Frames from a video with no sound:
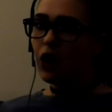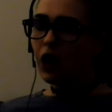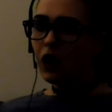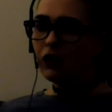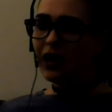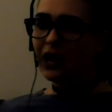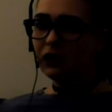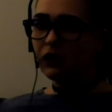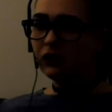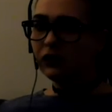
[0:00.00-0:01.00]
Alright,
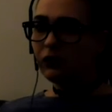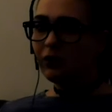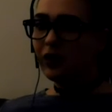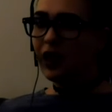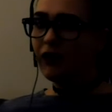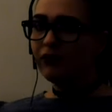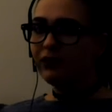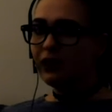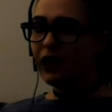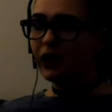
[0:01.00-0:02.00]
and let's see what we have
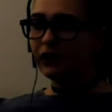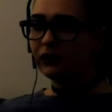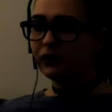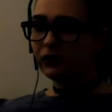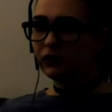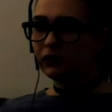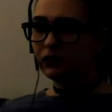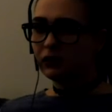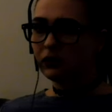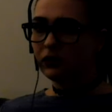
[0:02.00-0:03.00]
next.
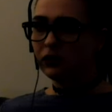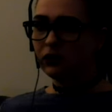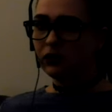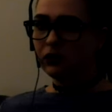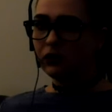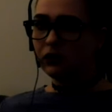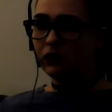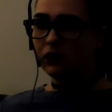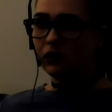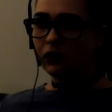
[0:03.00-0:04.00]

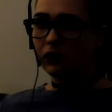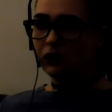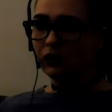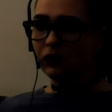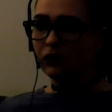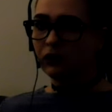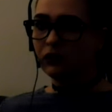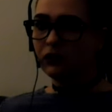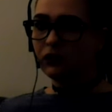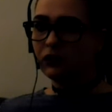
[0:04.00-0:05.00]

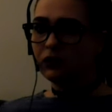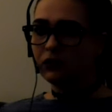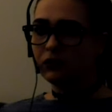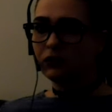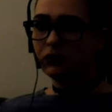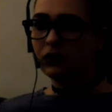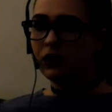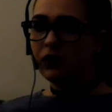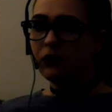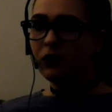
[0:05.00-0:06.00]
No.
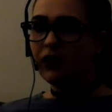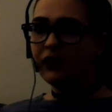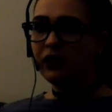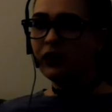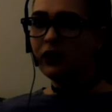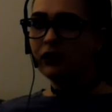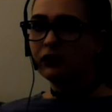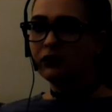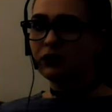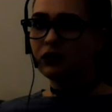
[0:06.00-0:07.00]
Well, I think he
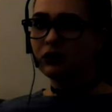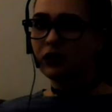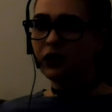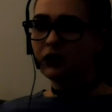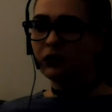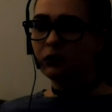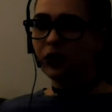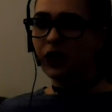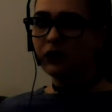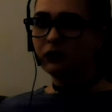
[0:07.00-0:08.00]
is an original character, but I